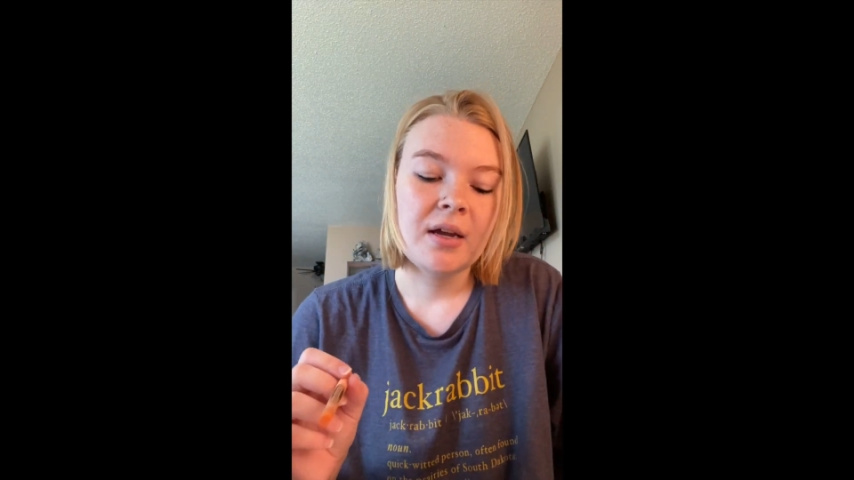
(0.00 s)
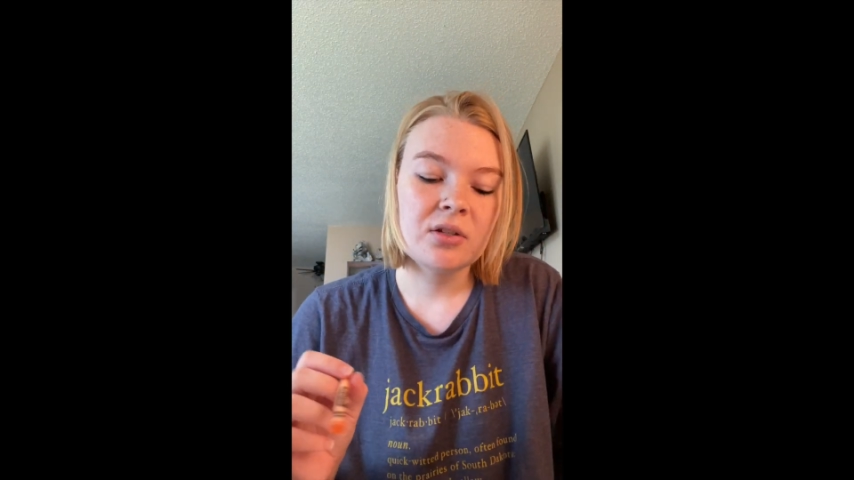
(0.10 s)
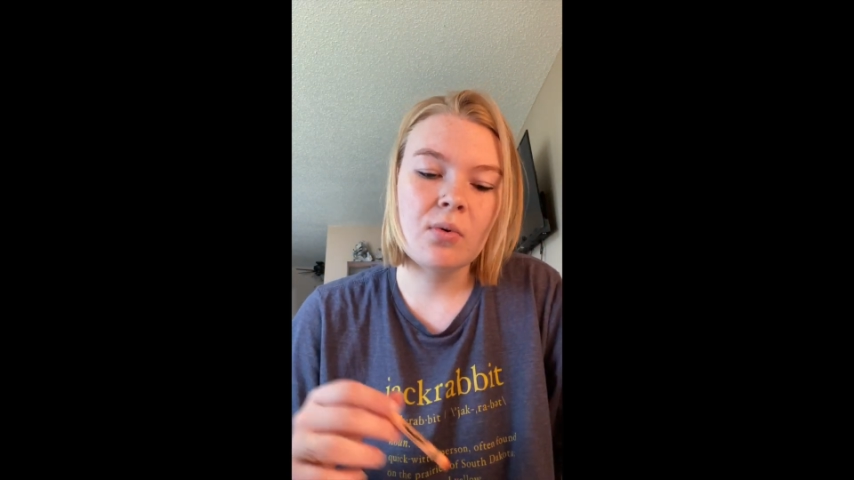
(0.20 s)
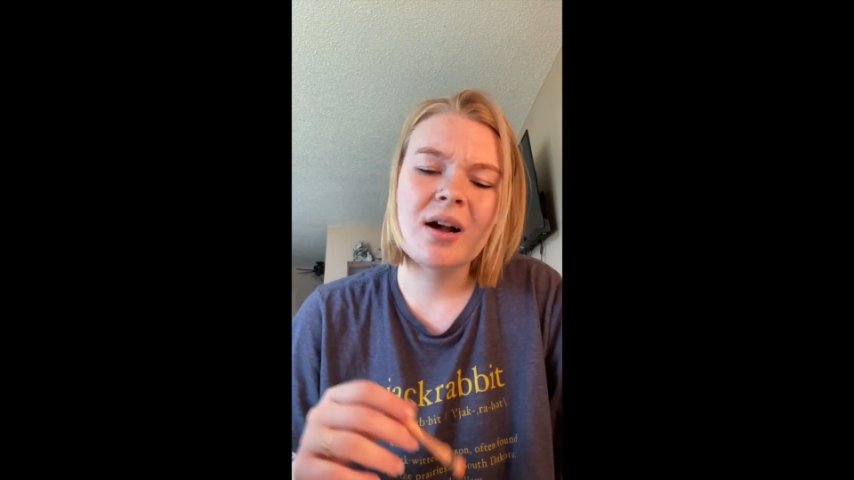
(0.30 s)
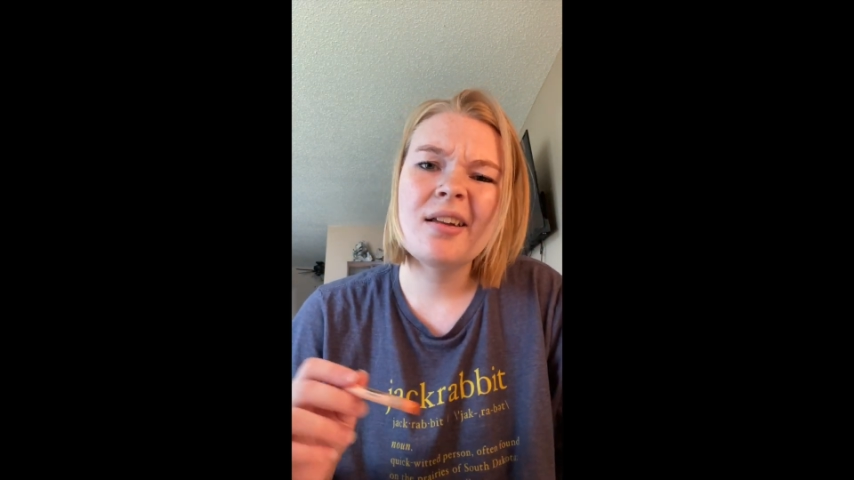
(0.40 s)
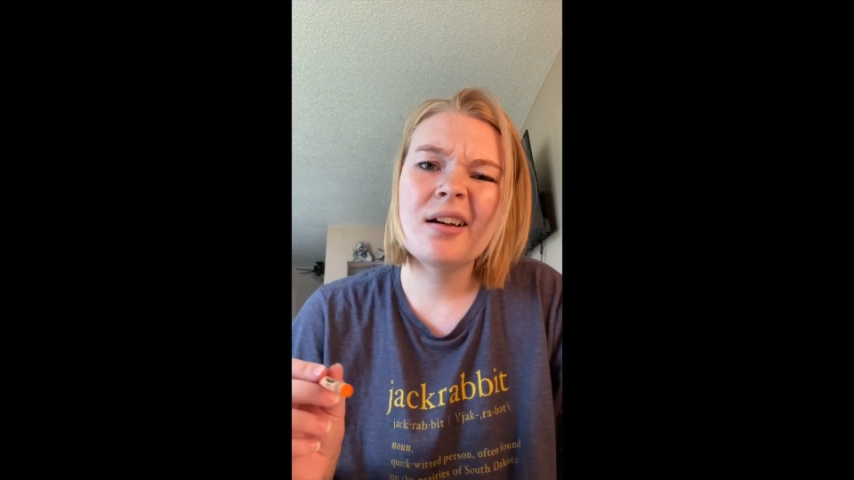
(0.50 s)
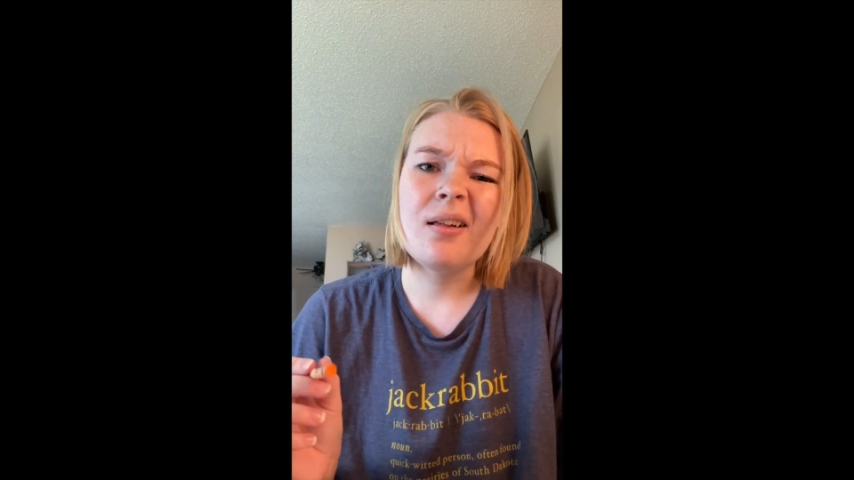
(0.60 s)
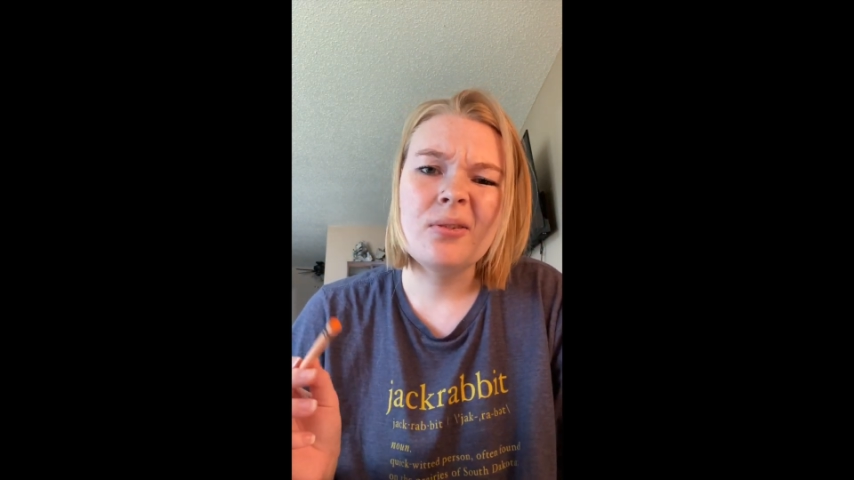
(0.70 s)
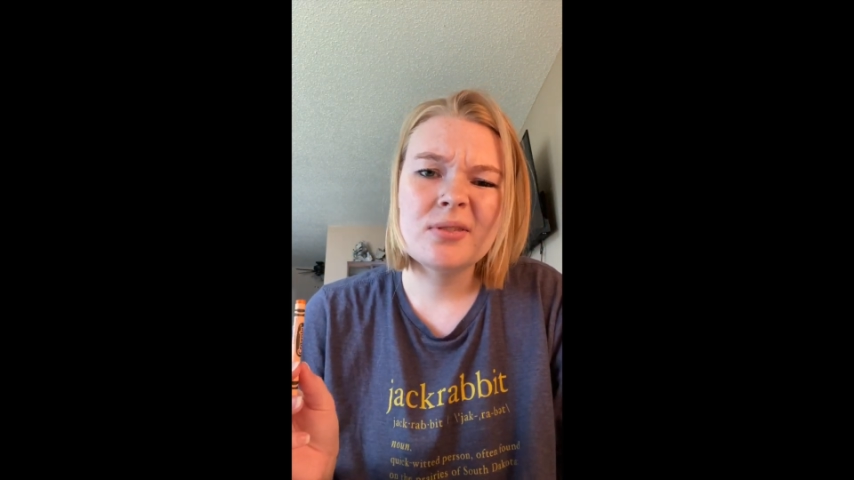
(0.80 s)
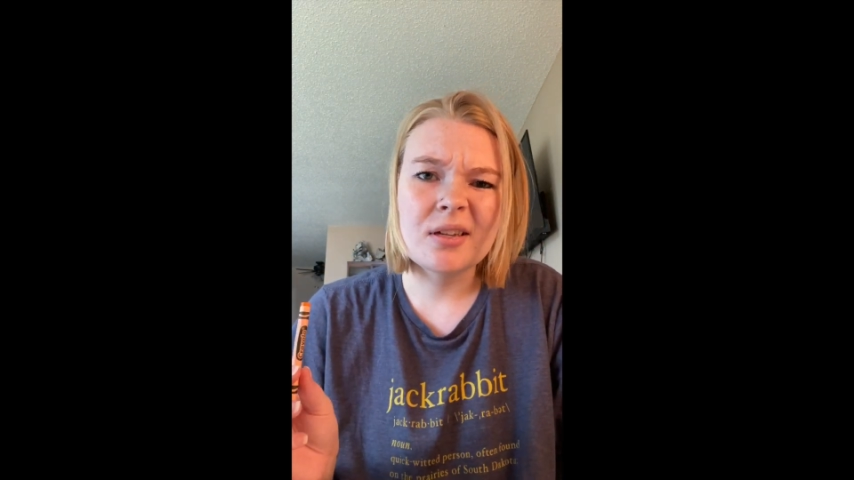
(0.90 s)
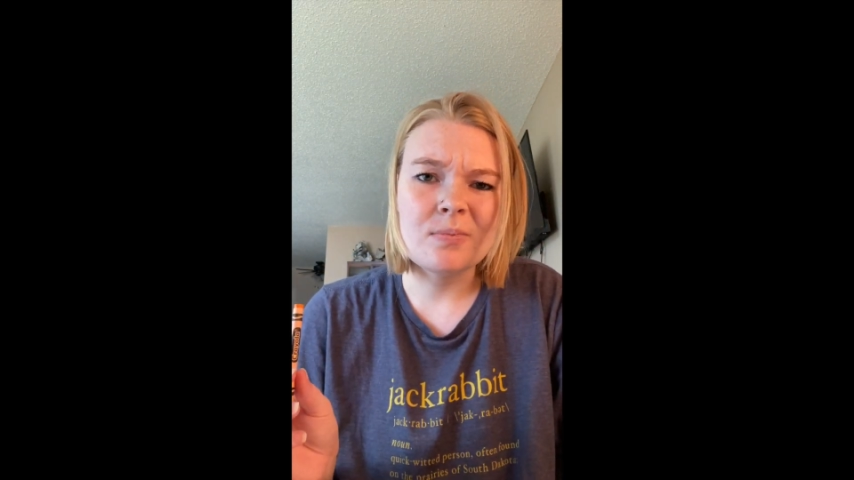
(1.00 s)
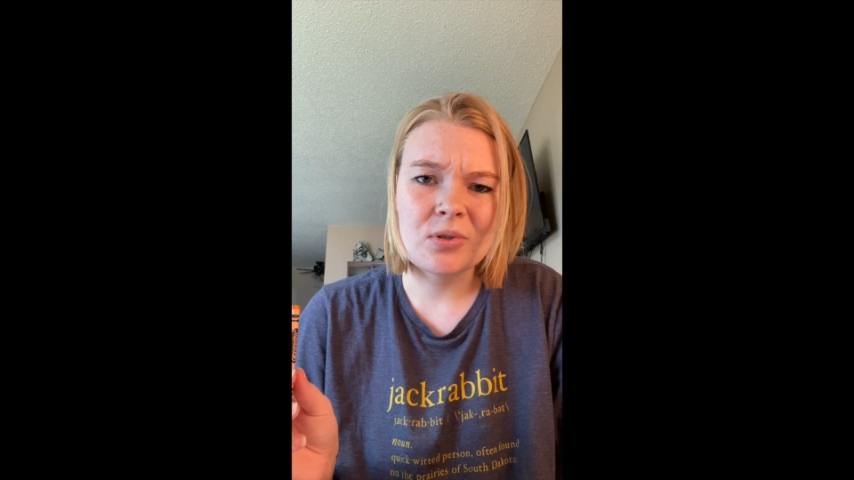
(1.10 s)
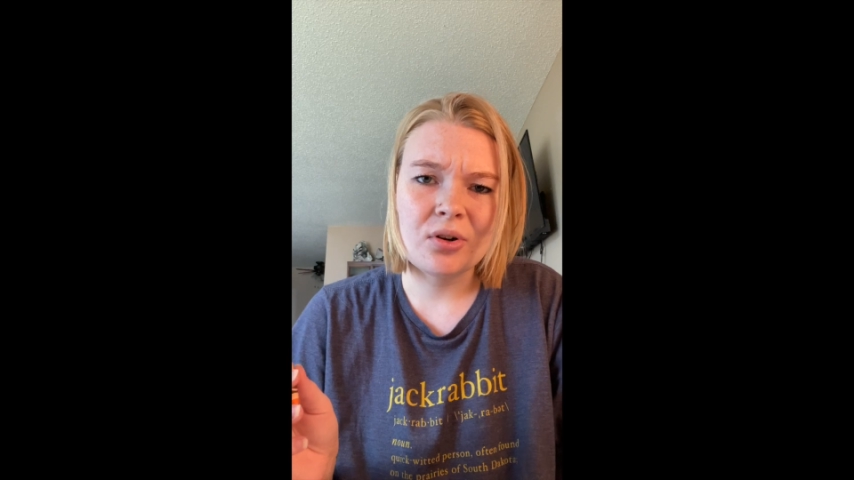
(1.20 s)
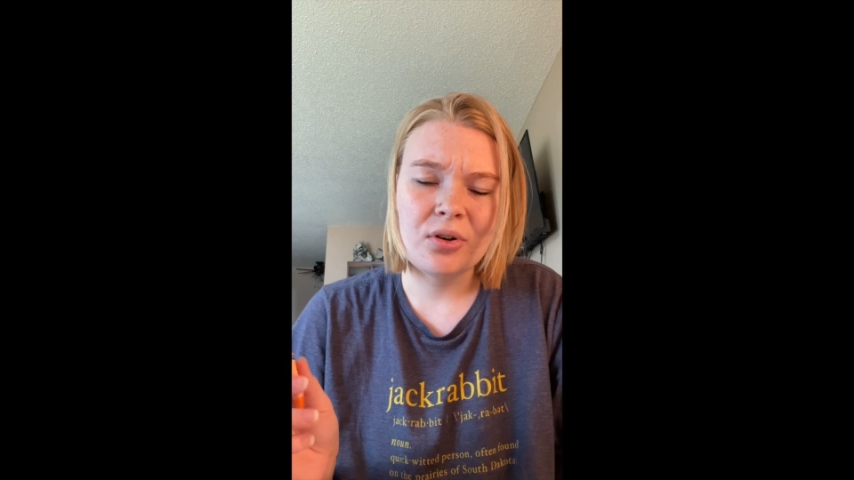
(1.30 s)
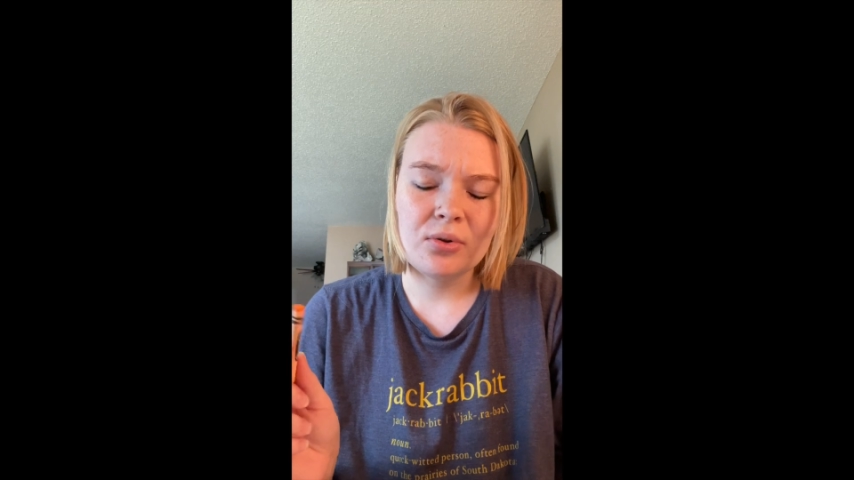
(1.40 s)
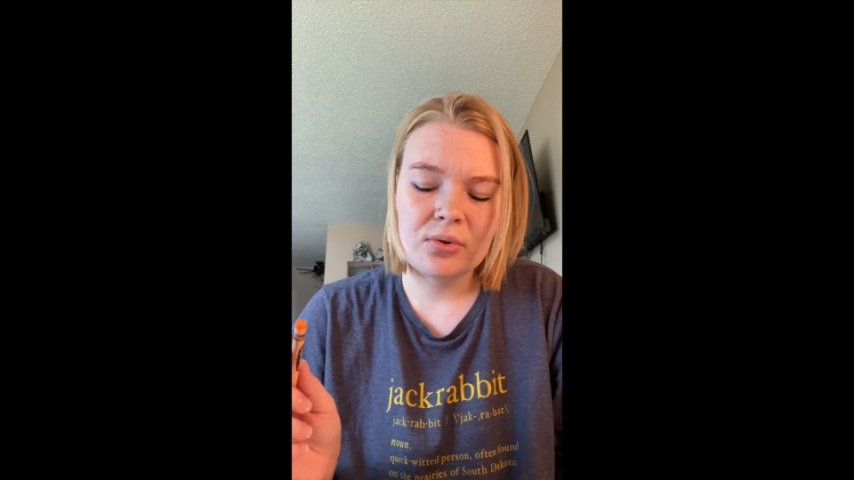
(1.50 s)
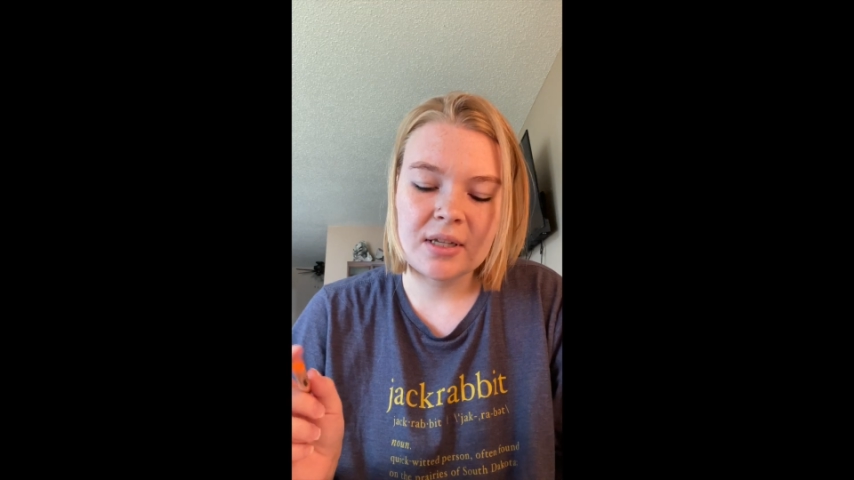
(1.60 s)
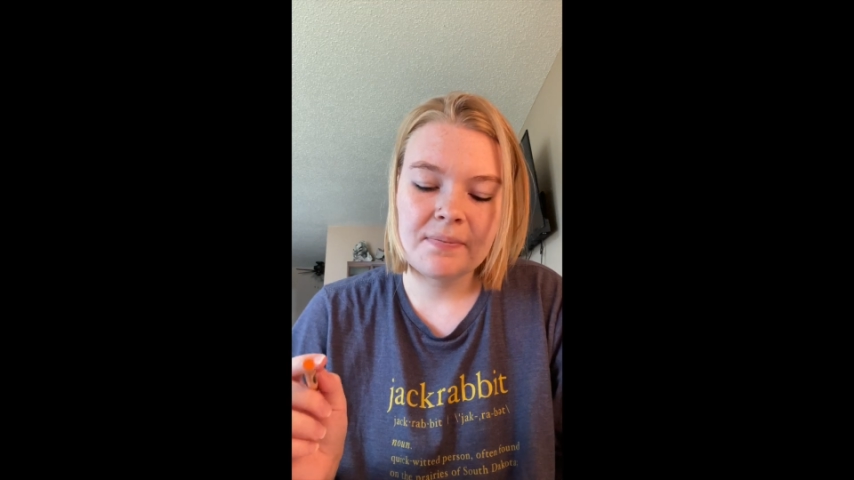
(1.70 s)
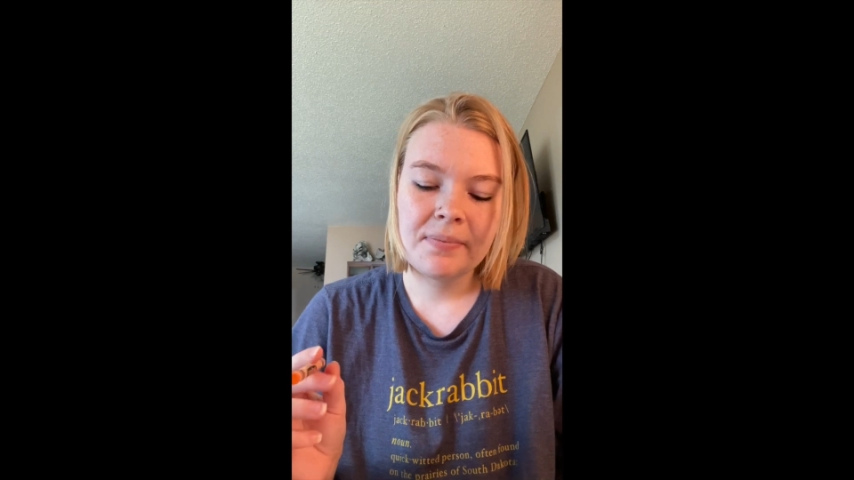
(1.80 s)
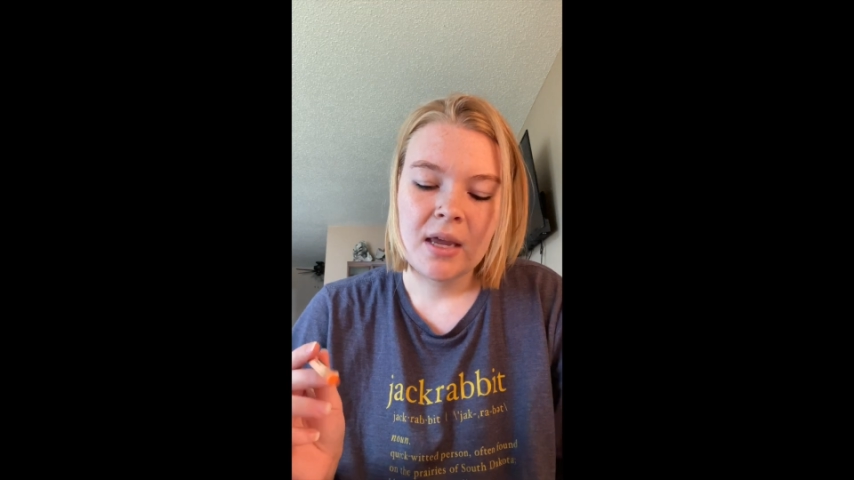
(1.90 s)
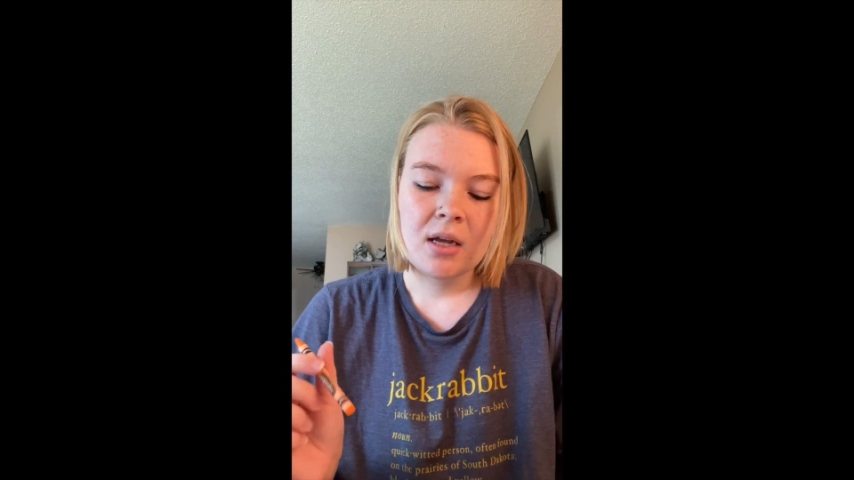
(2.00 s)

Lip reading: So what kind of color schemes are you using?